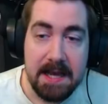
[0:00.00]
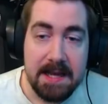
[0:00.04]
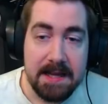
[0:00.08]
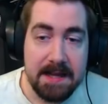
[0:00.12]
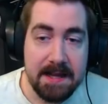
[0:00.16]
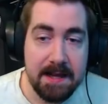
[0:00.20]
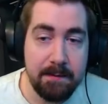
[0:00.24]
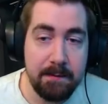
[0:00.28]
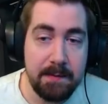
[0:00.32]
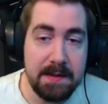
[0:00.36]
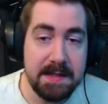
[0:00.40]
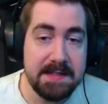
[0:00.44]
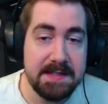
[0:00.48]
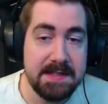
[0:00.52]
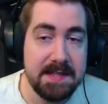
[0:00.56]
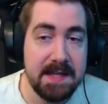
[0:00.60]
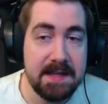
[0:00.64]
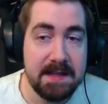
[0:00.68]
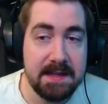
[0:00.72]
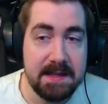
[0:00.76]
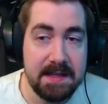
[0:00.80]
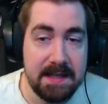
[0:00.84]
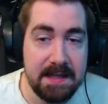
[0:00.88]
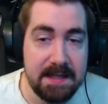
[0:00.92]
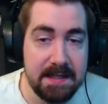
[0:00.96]
That means
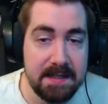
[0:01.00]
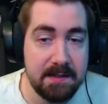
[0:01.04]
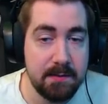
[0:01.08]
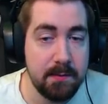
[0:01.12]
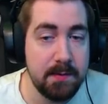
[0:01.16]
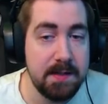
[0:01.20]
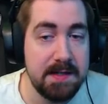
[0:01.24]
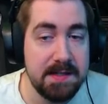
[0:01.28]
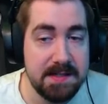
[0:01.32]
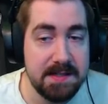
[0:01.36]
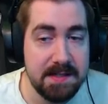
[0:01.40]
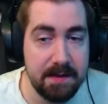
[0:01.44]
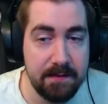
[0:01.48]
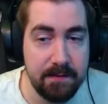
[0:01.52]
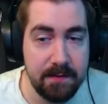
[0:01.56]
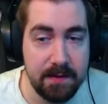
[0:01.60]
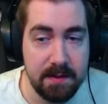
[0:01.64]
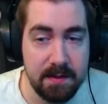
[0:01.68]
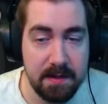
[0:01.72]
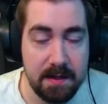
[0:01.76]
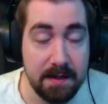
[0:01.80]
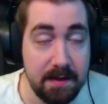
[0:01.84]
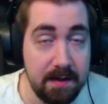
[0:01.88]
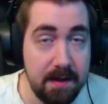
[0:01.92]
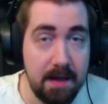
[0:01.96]
that the 27,
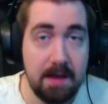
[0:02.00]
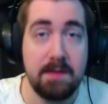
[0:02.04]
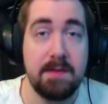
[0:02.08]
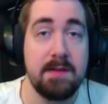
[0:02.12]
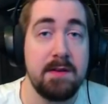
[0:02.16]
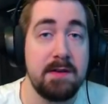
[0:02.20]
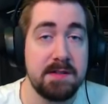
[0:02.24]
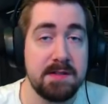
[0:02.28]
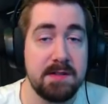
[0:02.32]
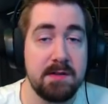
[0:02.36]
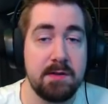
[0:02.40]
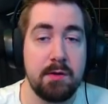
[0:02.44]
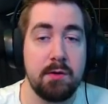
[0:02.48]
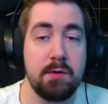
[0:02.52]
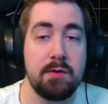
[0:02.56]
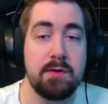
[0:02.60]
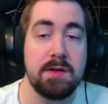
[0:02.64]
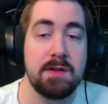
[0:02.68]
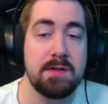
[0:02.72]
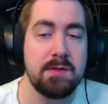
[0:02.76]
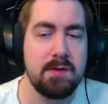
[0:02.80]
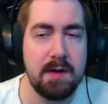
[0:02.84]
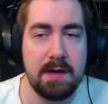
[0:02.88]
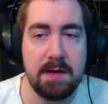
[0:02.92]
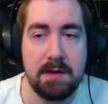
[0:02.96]
and these are the only
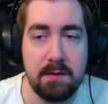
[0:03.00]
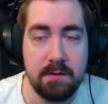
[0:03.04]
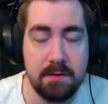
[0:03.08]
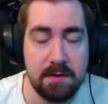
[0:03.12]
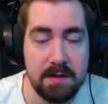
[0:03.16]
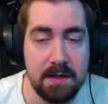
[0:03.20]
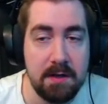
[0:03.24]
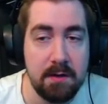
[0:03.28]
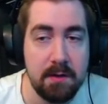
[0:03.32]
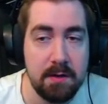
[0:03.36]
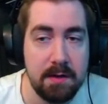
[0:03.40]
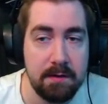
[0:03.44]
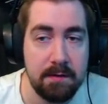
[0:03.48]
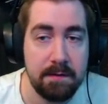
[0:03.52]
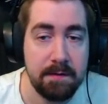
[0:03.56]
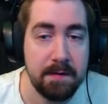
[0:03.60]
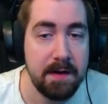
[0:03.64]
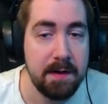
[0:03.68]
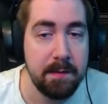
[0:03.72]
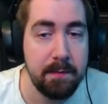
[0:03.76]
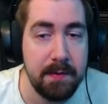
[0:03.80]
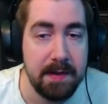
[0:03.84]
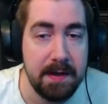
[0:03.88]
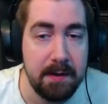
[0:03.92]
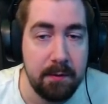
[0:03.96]
2. I don't think you'll ever find
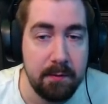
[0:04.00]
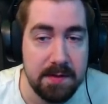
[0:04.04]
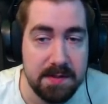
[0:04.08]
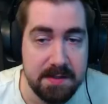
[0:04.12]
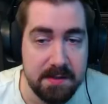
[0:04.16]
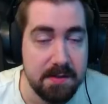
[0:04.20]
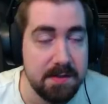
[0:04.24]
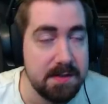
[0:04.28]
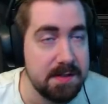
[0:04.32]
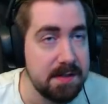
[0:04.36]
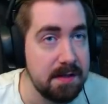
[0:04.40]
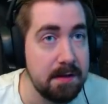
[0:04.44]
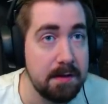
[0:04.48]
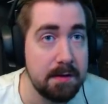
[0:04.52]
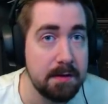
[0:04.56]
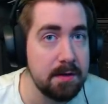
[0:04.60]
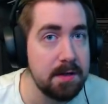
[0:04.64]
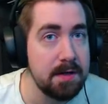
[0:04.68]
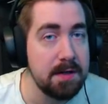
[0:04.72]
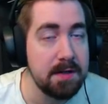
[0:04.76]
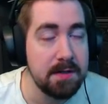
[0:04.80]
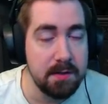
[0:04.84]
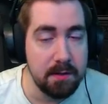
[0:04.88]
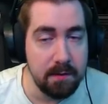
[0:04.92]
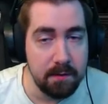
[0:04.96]
a plate west costing
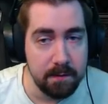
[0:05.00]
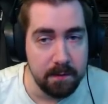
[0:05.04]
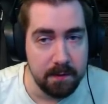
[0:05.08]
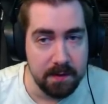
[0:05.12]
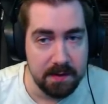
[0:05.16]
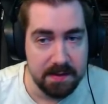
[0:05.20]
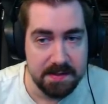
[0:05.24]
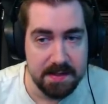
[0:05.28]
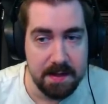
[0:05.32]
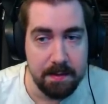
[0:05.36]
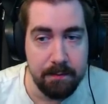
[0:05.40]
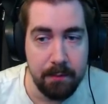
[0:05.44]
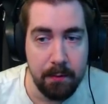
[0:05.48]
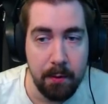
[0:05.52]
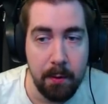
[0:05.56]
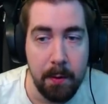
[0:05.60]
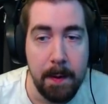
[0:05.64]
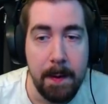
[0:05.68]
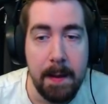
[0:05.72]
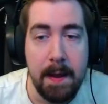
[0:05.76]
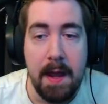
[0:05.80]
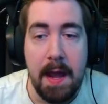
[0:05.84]
32, for example.